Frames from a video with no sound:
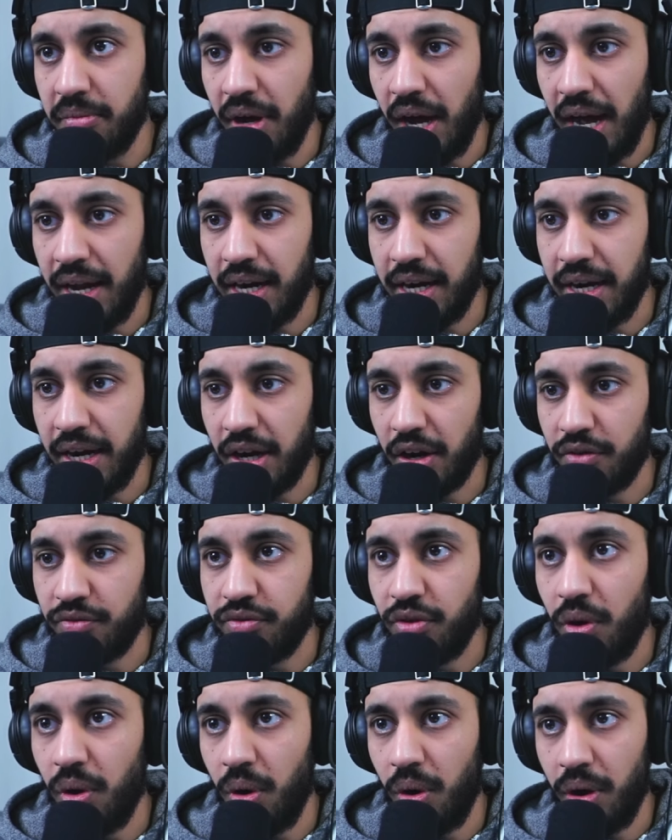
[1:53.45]
and a
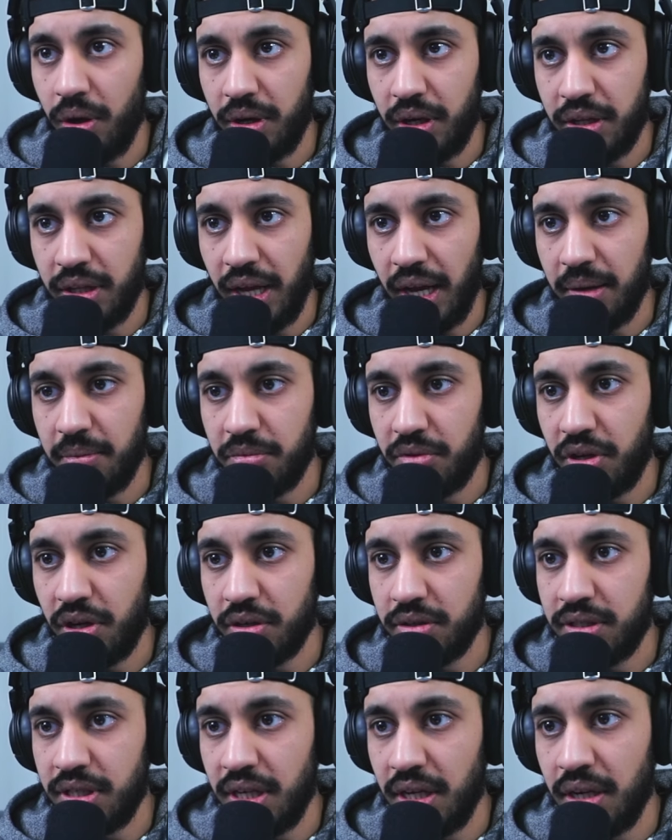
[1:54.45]
nerf on the
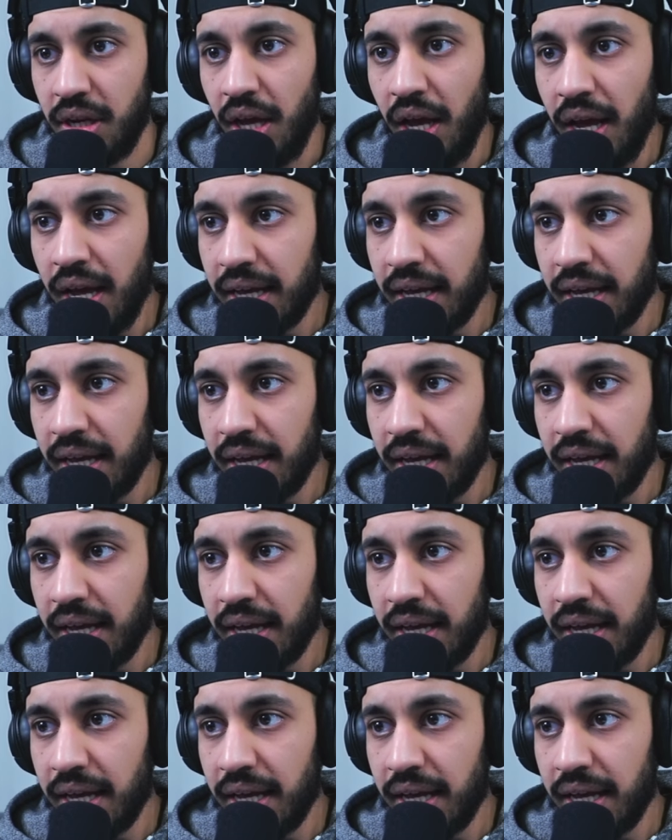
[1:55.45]
M13.